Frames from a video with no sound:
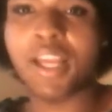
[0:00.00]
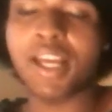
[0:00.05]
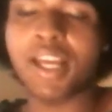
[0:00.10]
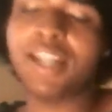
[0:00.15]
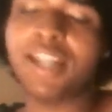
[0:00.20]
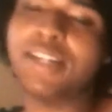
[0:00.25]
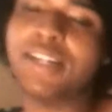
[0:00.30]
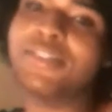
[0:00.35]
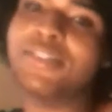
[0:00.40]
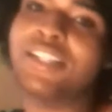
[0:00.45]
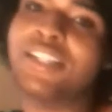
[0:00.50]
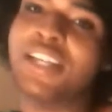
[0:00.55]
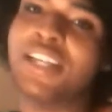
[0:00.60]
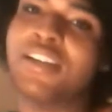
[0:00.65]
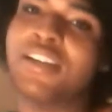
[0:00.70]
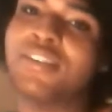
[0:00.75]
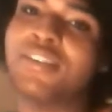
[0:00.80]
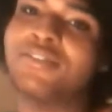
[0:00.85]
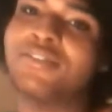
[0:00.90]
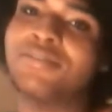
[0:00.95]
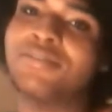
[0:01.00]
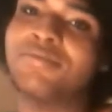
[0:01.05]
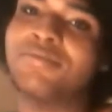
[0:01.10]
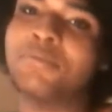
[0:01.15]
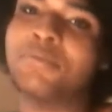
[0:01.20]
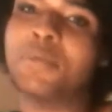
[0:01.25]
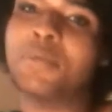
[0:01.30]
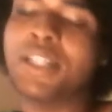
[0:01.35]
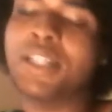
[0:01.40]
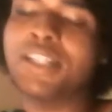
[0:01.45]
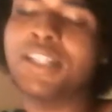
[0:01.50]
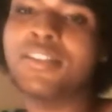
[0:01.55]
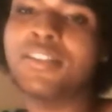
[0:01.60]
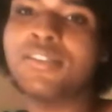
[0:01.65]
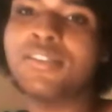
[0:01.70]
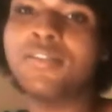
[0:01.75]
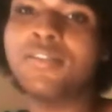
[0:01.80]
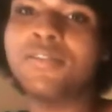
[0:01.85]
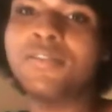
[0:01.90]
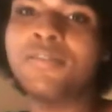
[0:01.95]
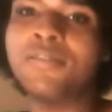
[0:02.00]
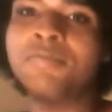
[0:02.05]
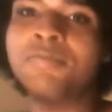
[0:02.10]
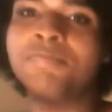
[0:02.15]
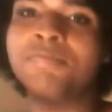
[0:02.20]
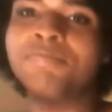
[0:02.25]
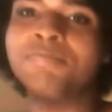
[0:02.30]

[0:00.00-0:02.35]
And I was like, well,